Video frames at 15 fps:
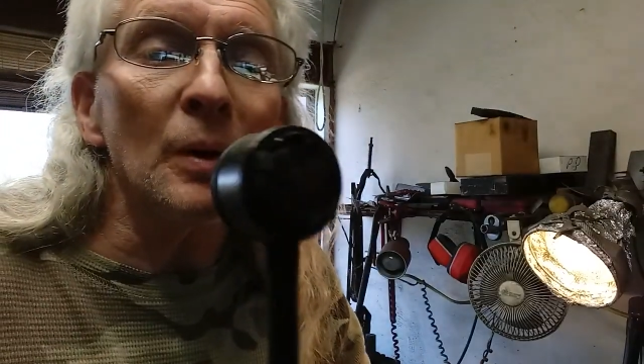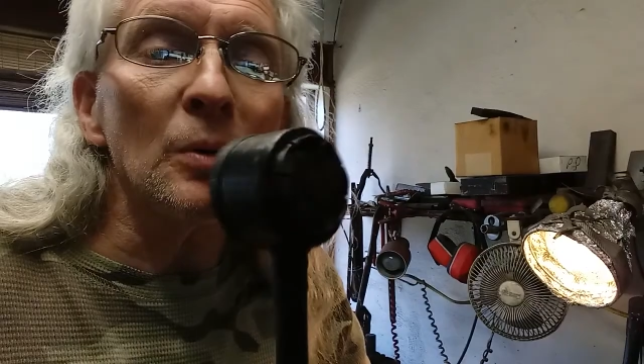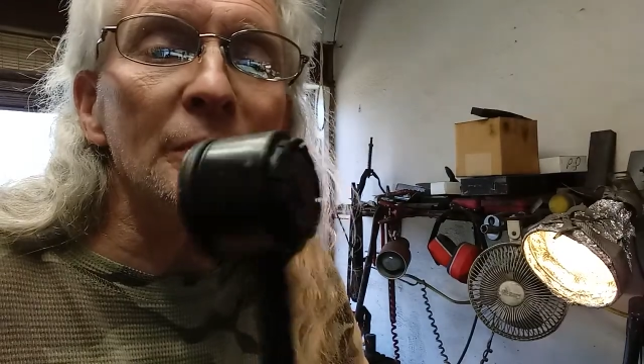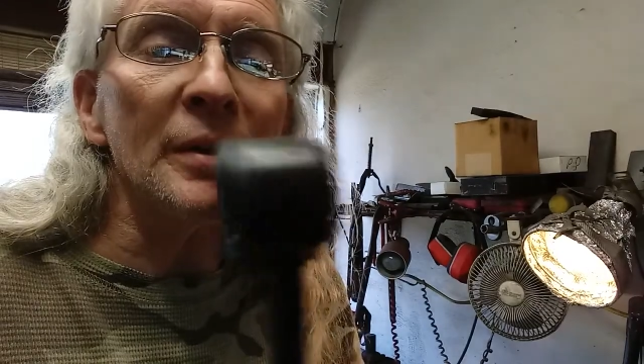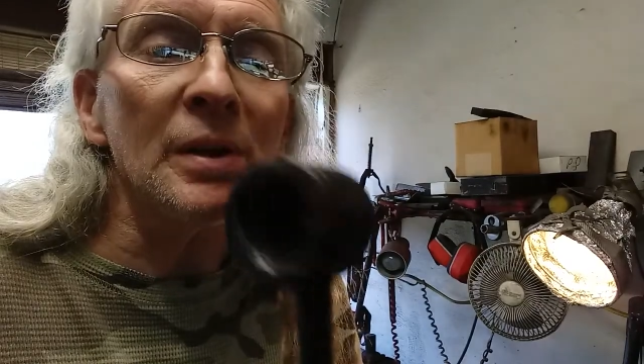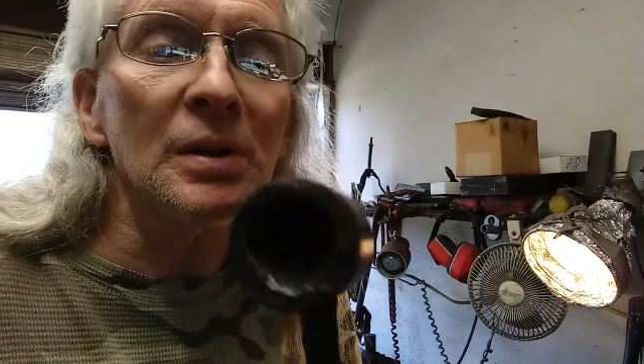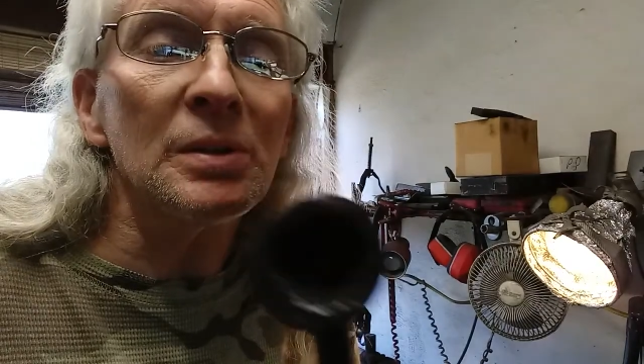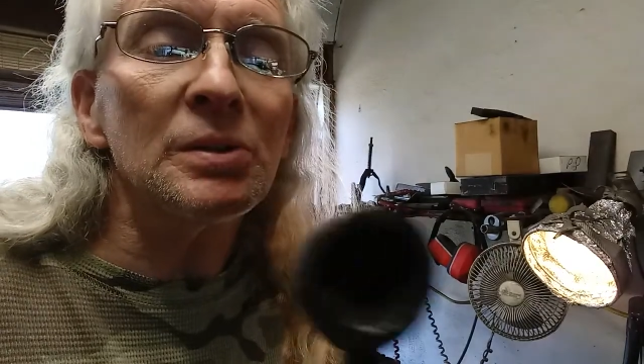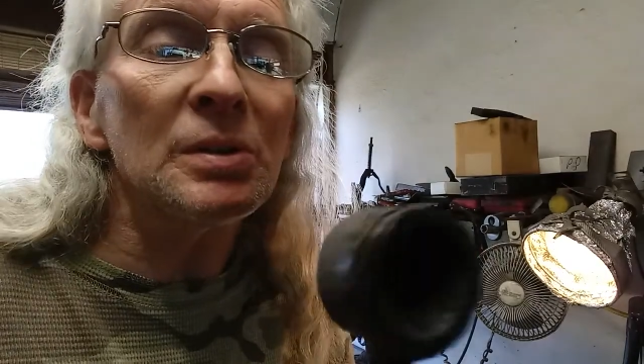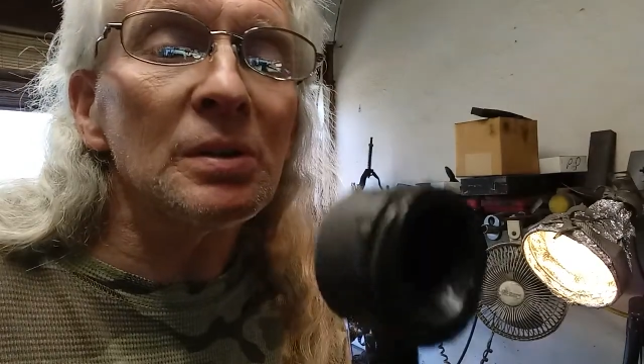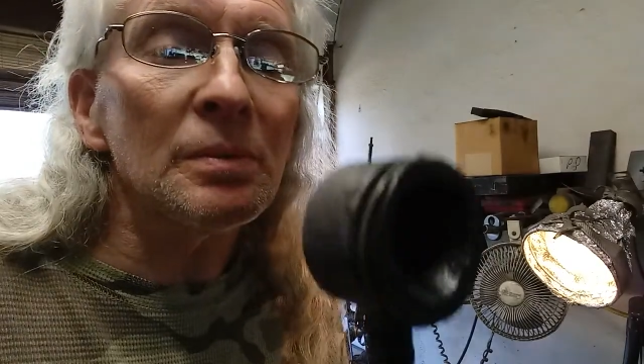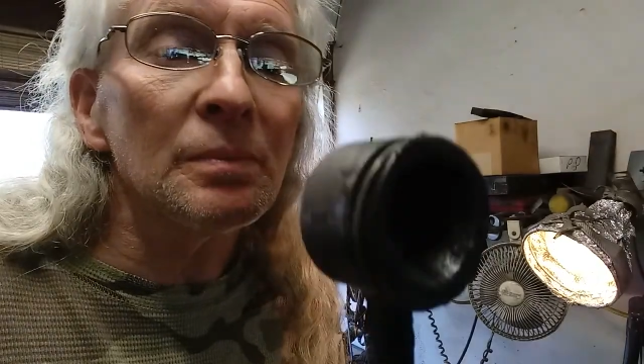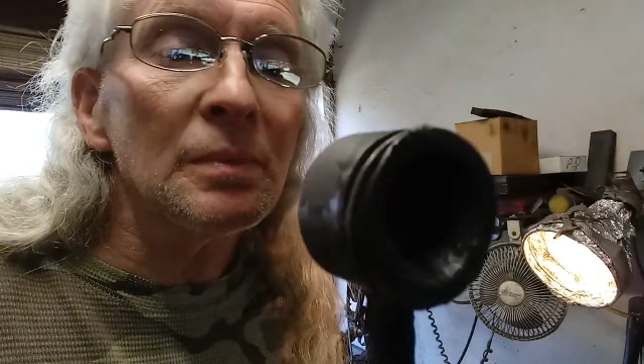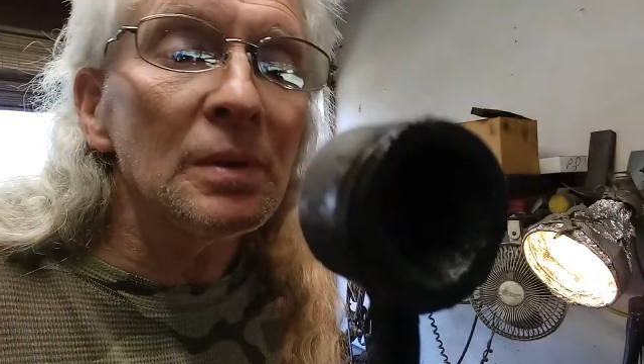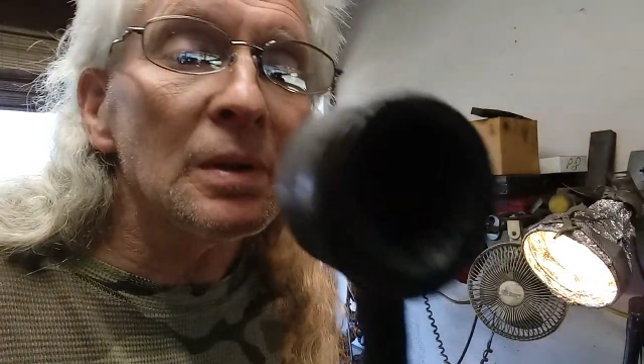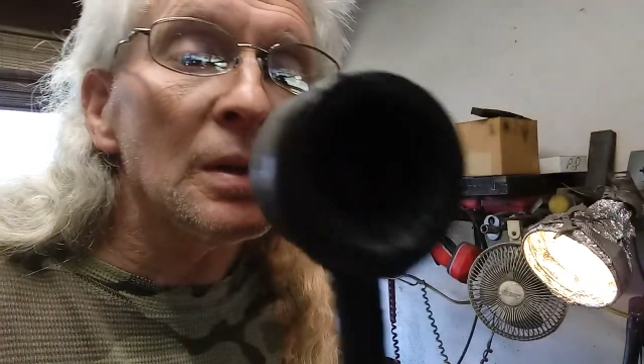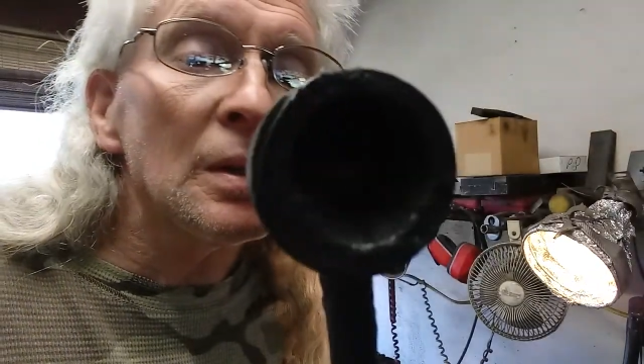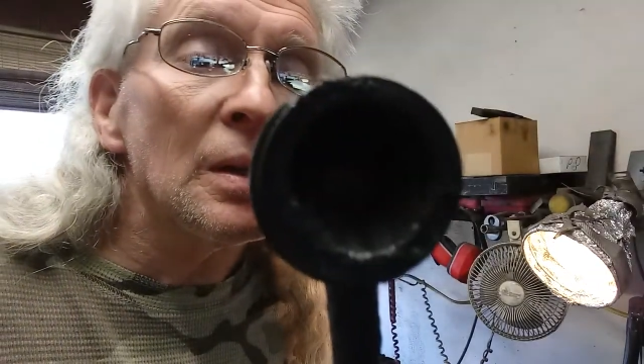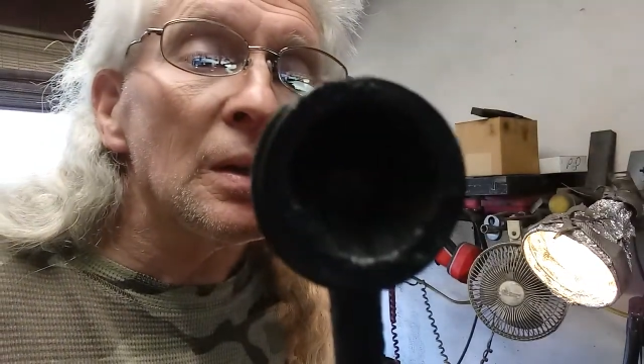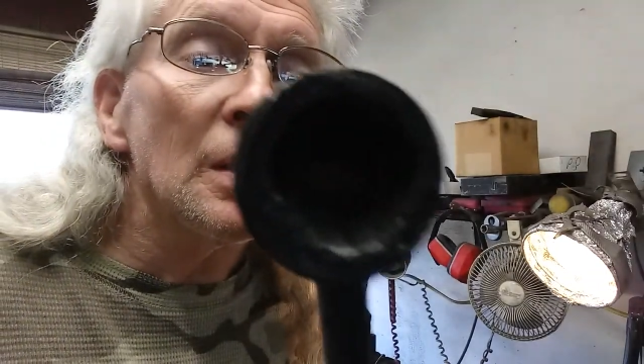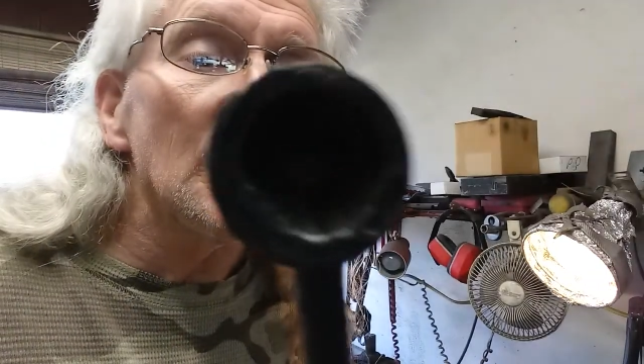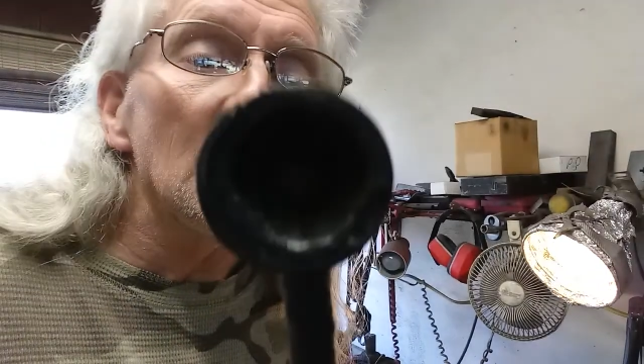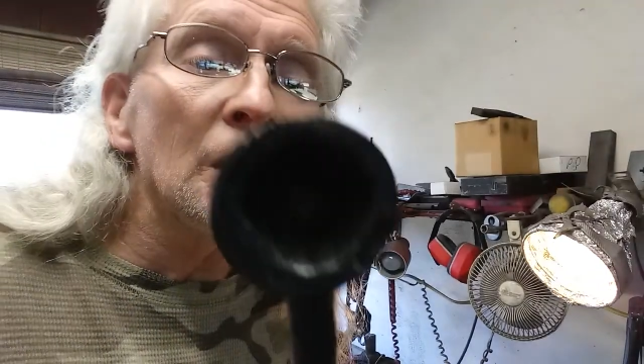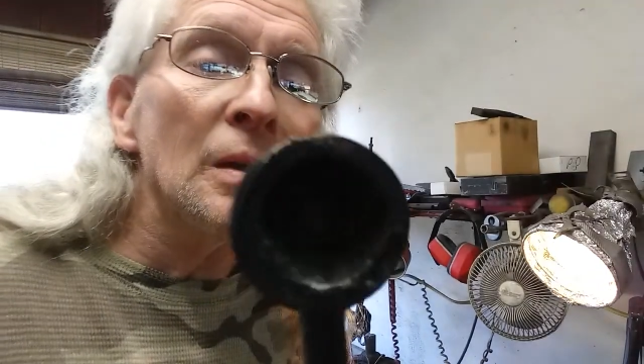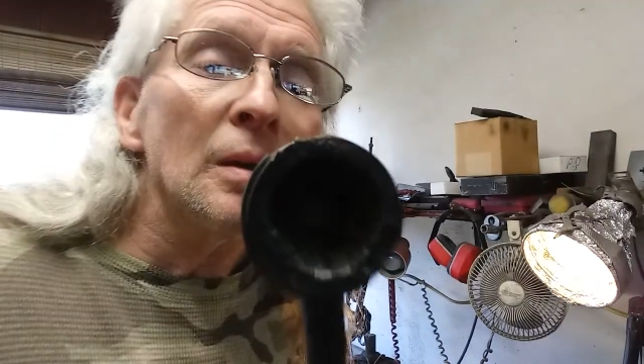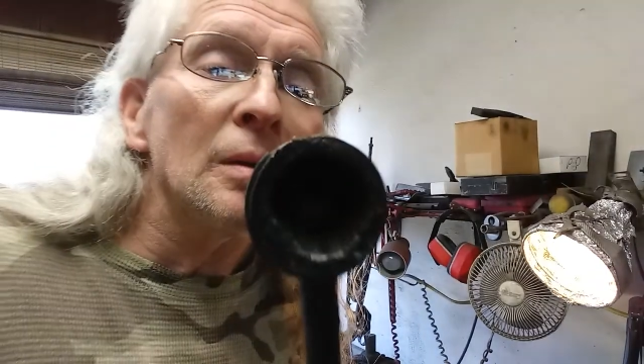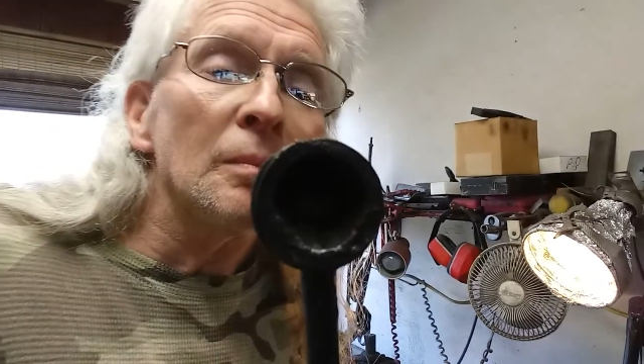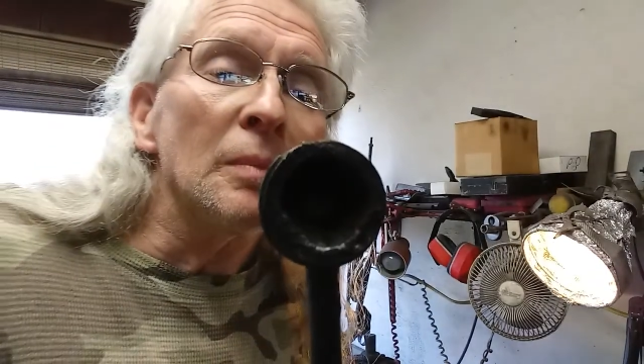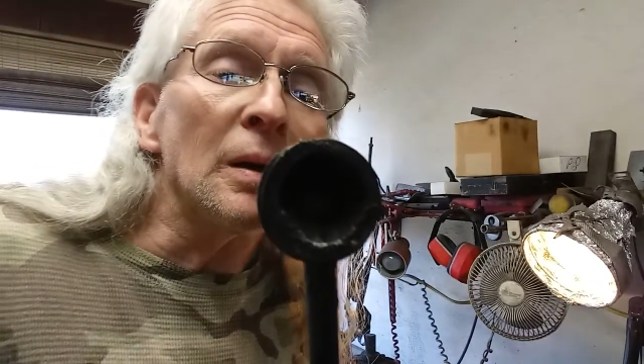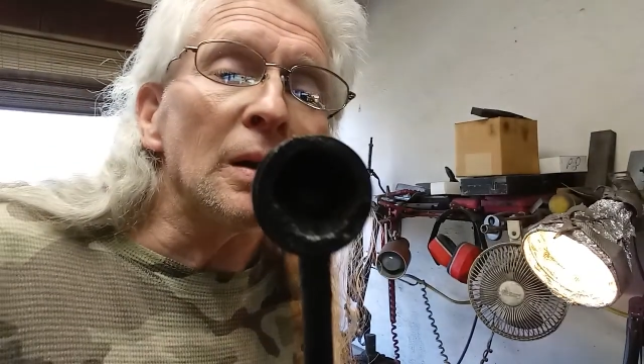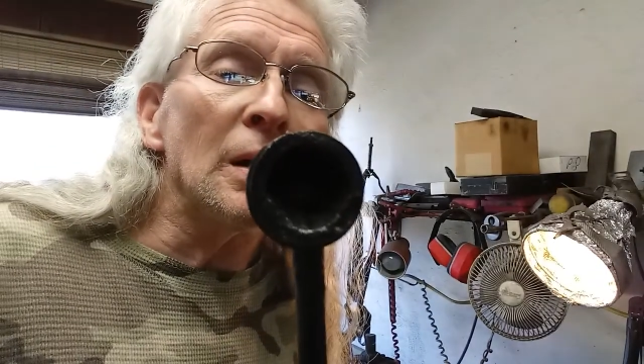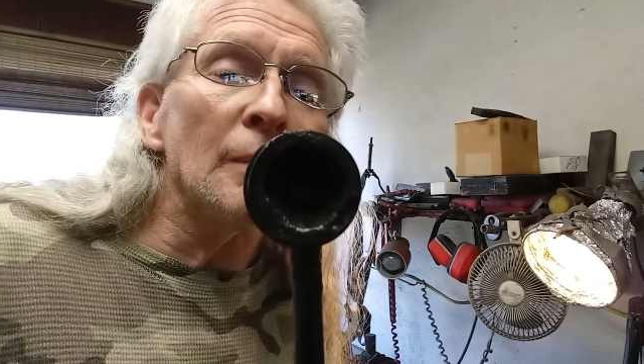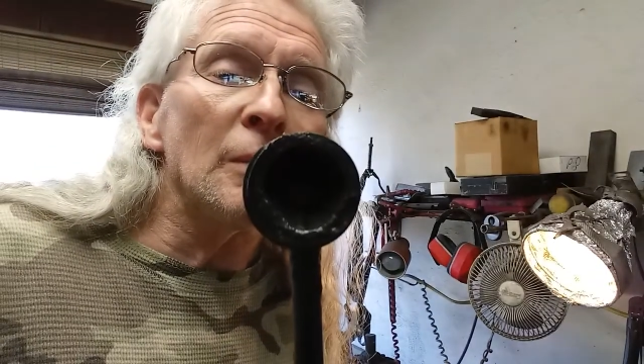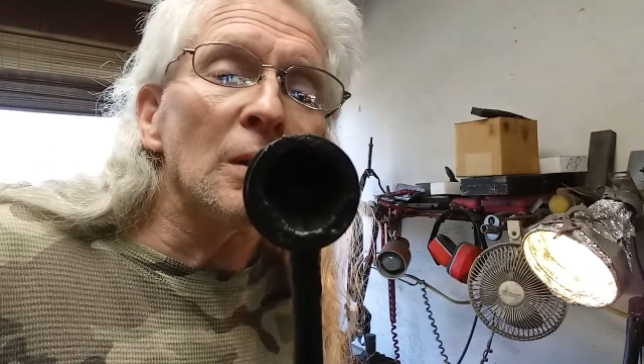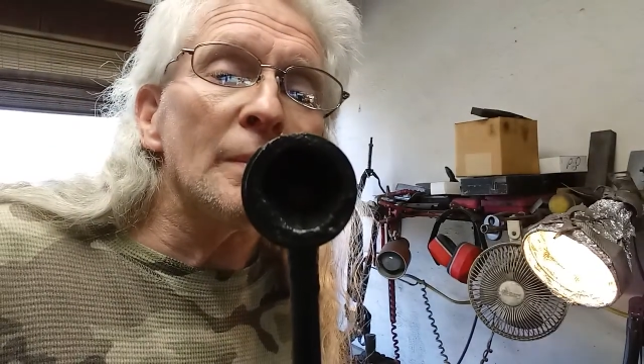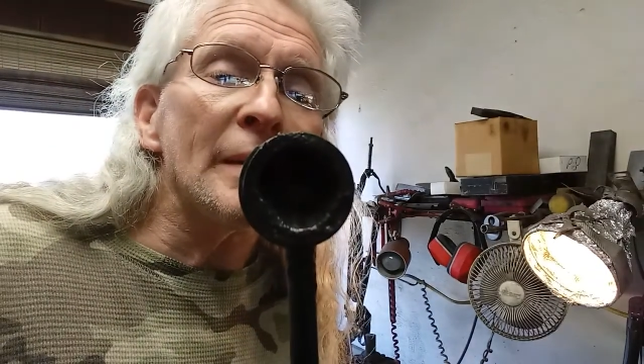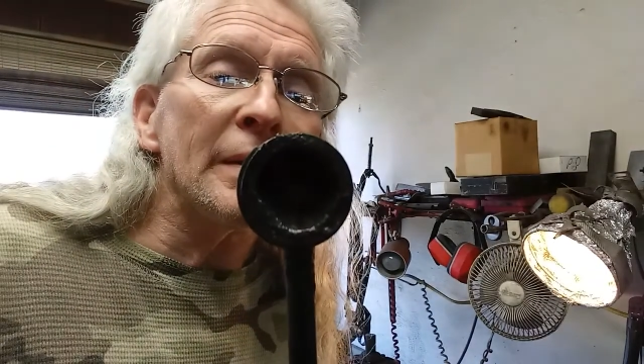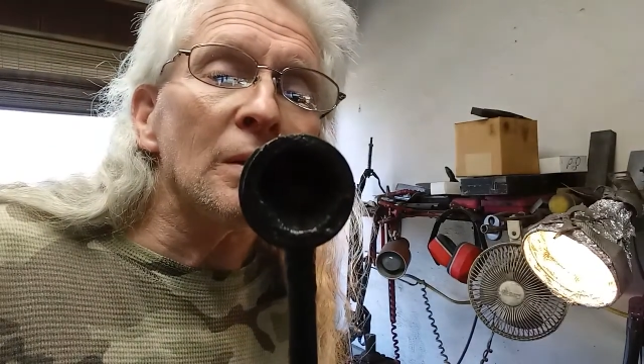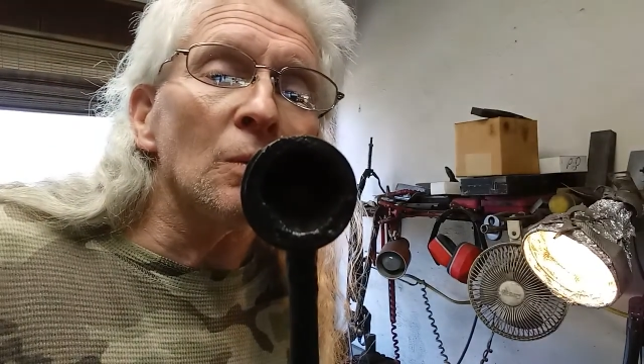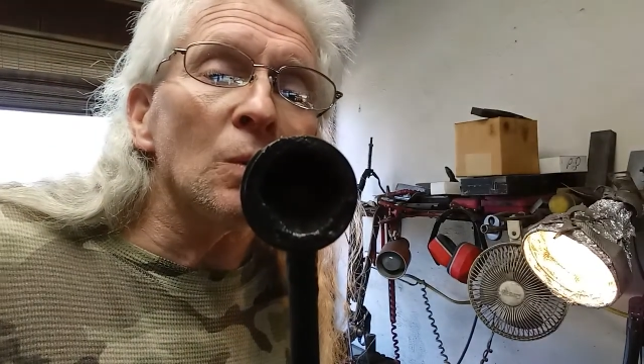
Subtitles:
both ends. But I'm going to make it